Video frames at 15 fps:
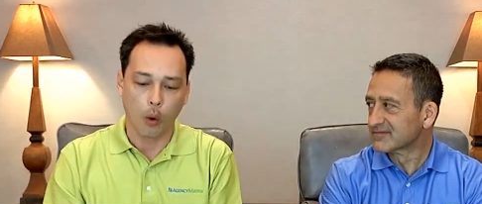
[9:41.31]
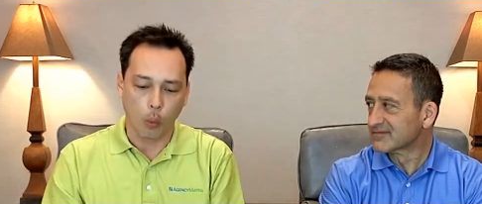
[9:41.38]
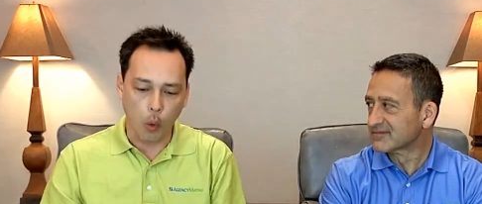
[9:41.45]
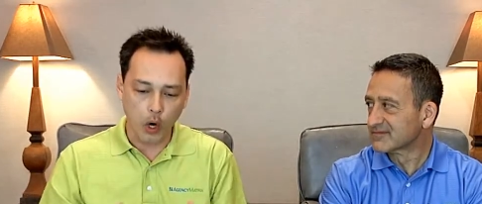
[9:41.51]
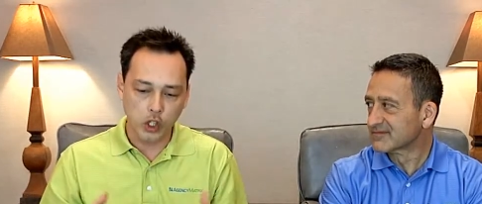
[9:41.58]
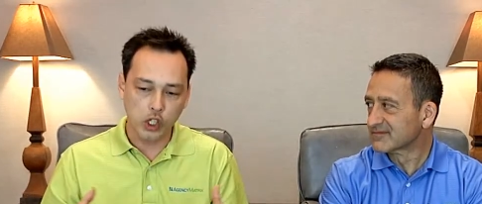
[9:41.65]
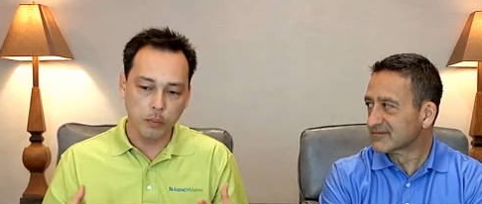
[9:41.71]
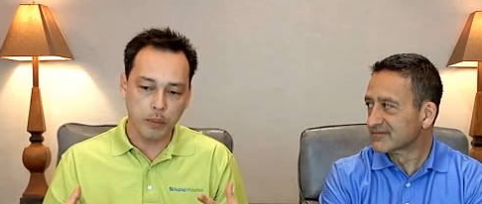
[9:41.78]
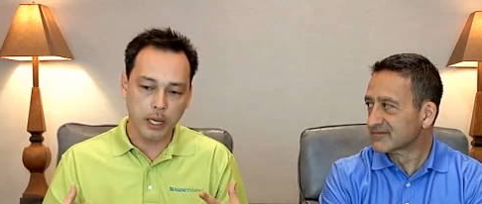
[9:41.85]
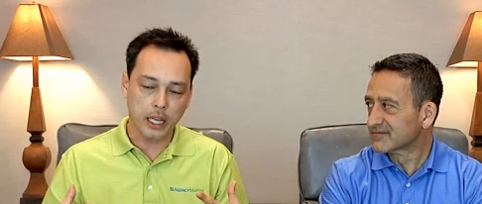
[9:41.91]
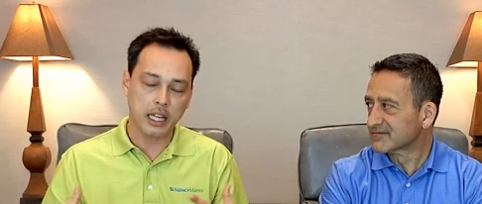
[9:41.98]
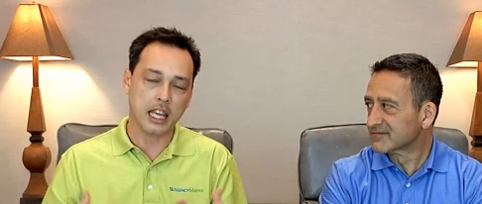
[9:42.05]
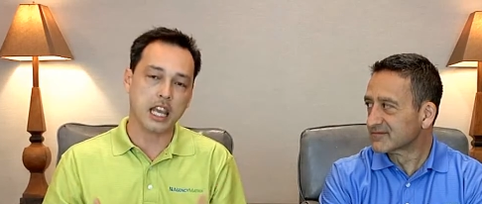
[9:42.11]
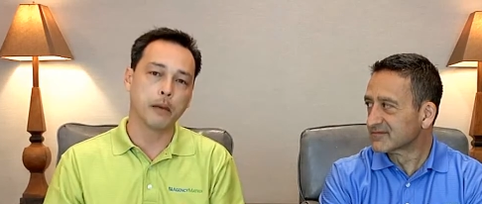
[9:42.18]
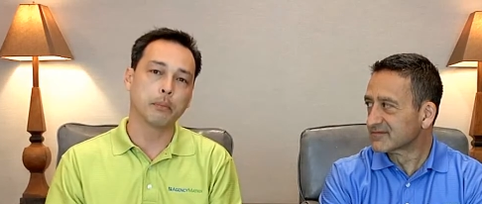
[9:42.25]
Speaker 1: Once you begin
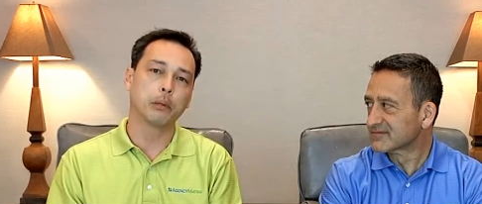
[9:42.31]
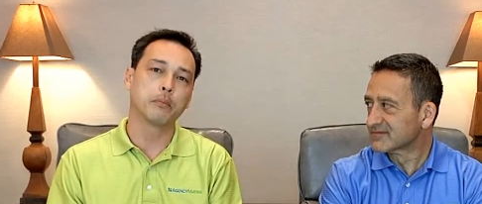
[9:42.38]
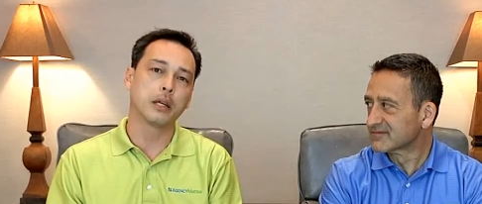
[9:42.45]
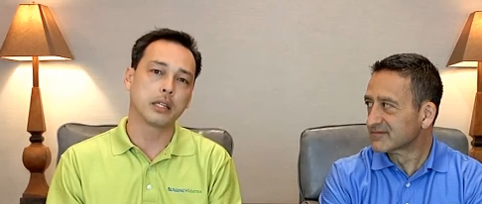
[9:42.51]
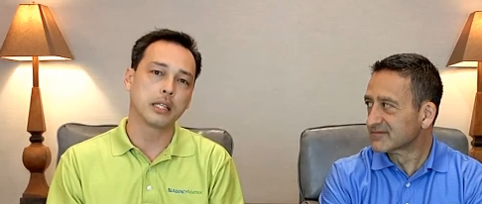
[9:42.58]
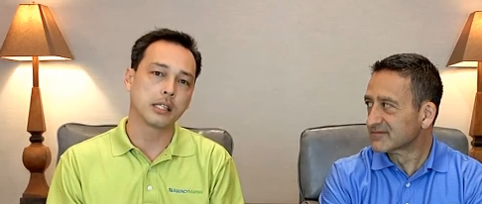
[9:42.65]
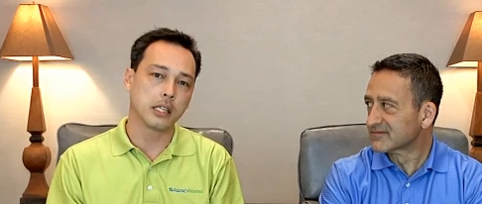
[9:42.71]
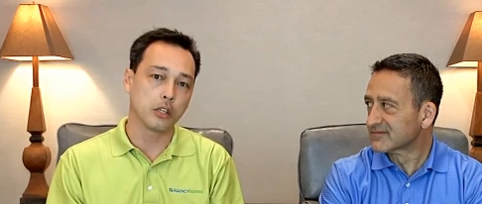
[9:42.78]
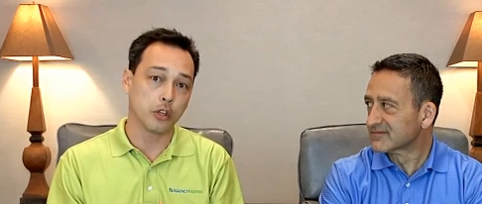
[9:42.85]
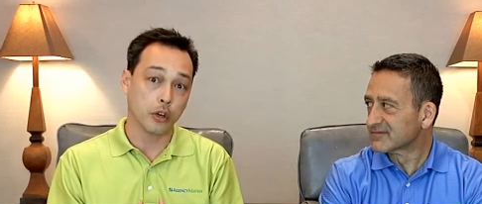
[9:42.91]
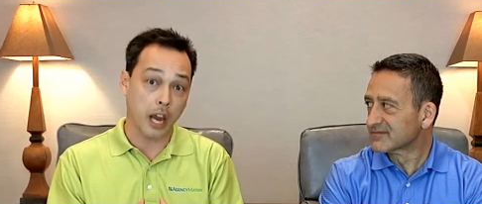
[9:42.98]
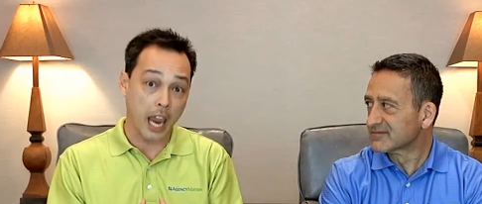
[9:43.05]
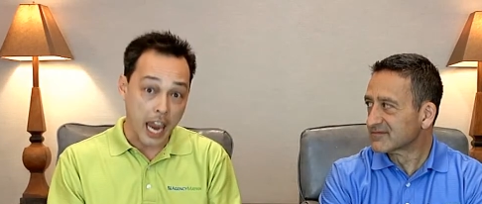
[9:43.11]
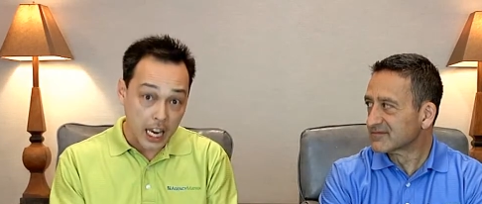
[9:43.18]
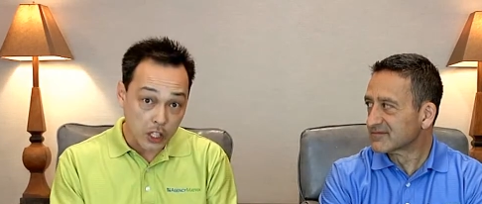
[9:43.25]
to implement this in your
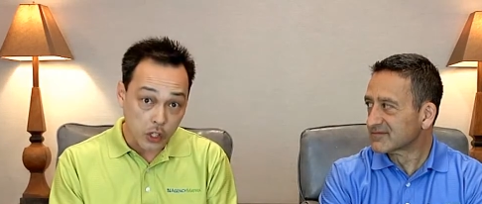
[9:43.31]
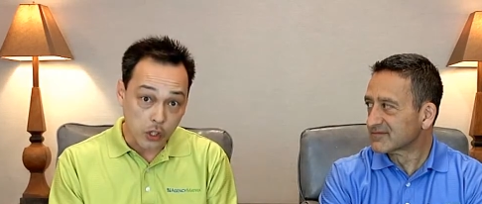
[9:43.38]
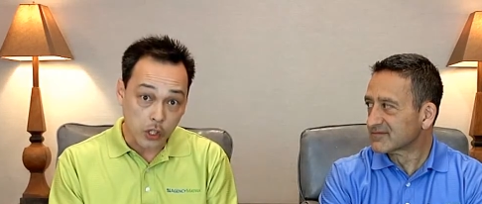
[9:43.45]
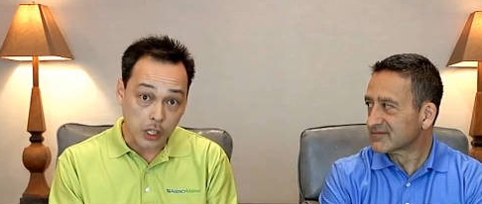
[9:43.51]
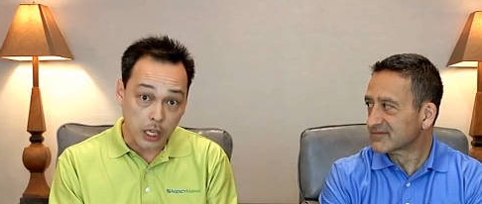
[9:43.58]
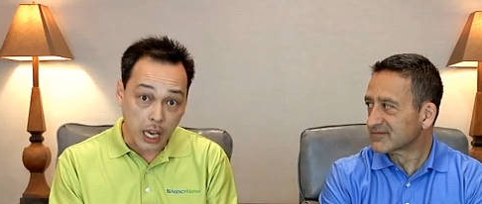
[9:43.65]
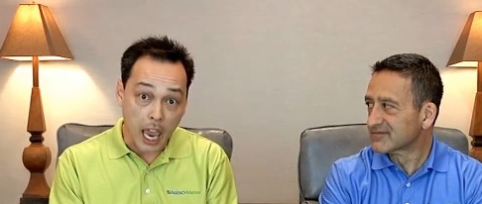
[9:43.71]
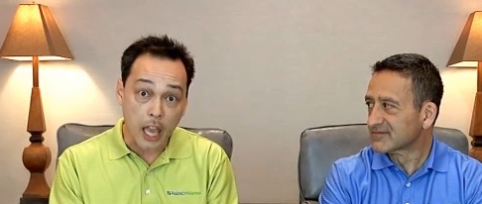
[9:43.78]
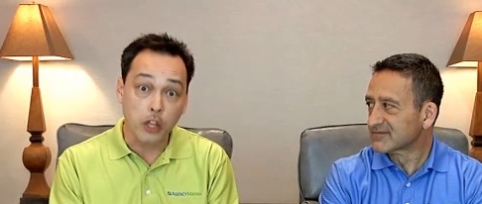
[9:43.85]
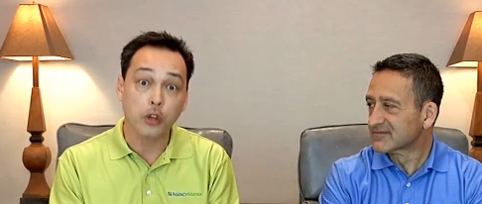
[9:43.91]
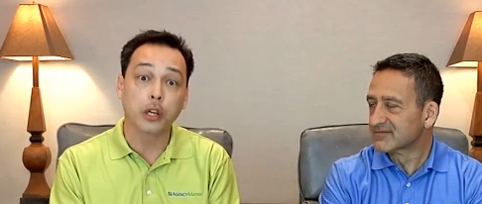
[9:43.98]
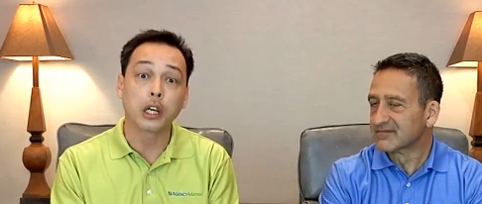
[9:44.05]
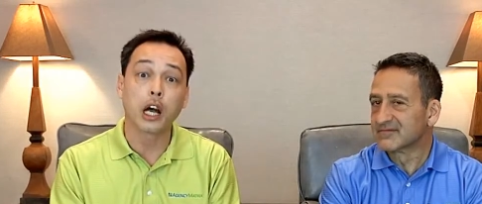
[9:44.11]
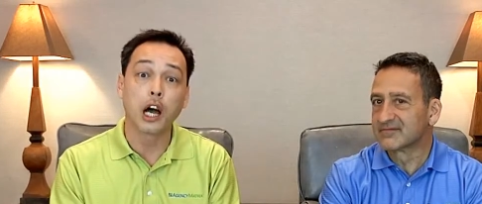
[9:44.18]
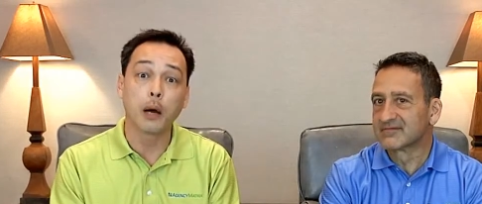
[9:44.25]
agency and your
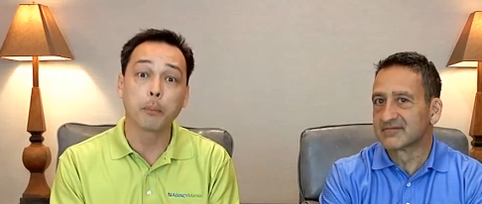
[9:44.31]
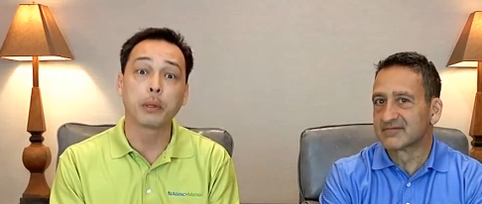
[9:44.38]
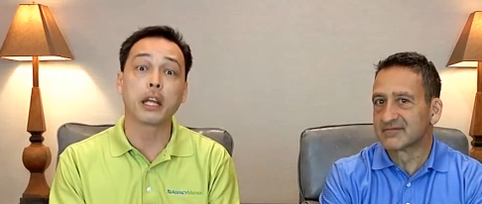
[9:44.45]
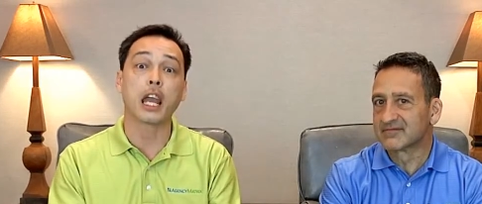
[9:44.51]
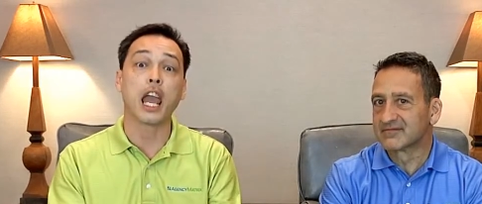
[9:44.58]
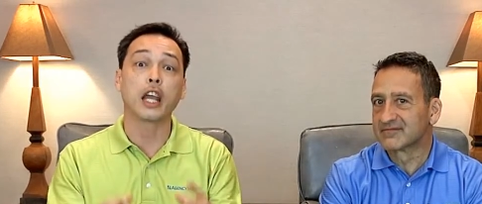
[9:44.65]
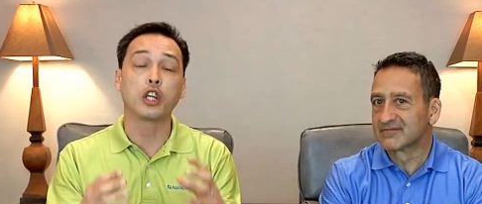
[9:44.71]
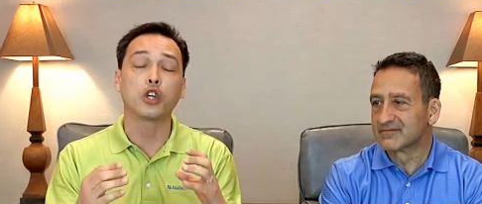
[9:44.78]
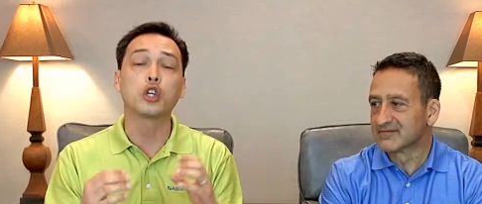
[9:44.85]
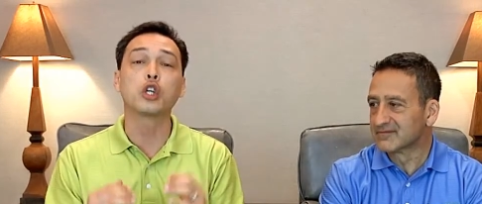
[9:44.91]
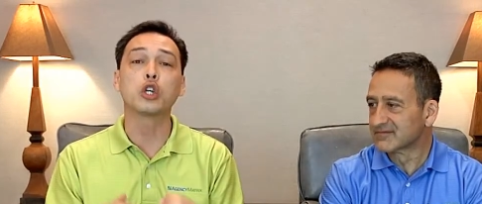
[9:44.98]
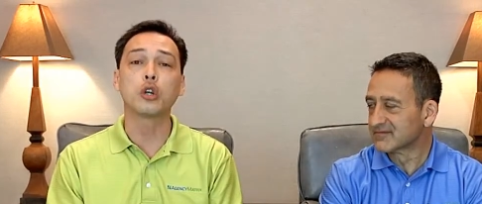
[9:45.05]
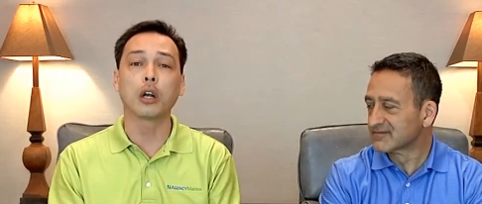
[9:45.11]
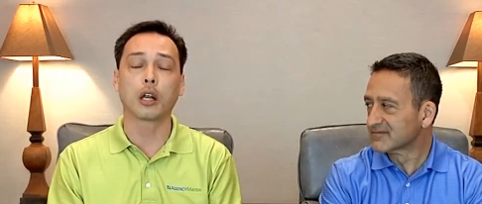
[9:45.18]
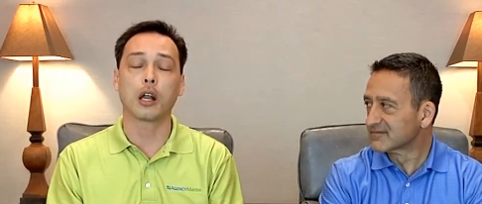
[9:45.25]
company and you're
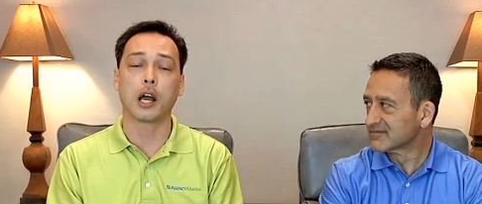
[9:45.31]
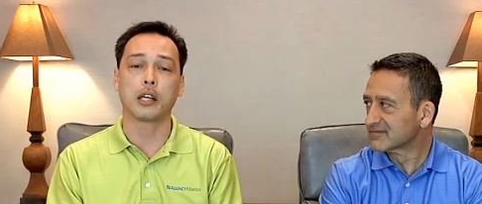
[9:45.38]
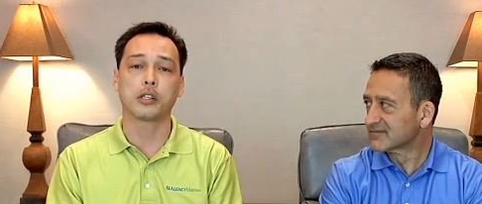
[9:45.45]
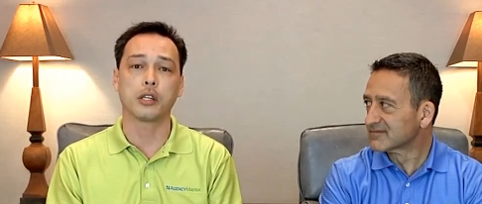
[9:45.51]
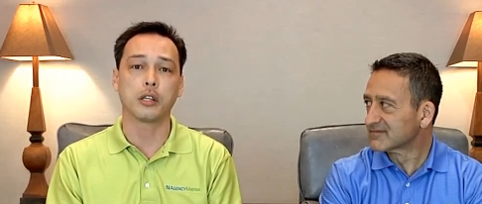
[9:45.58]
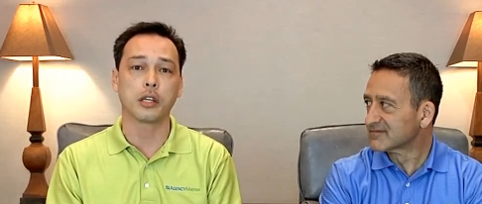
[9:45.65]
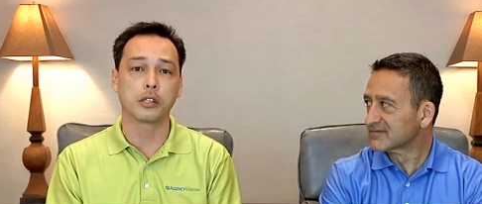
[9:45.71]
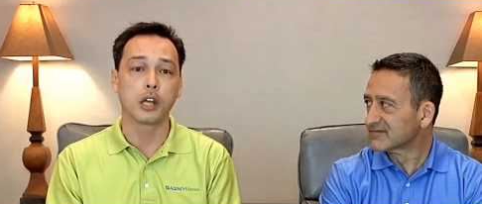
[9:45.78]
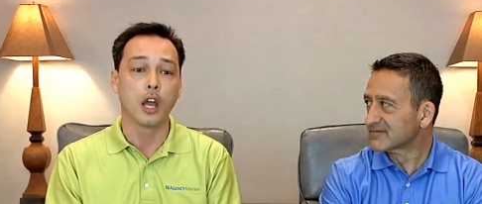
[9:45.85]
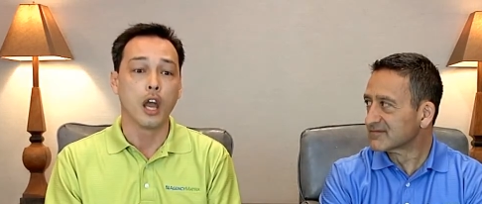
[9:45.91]
utilizing this,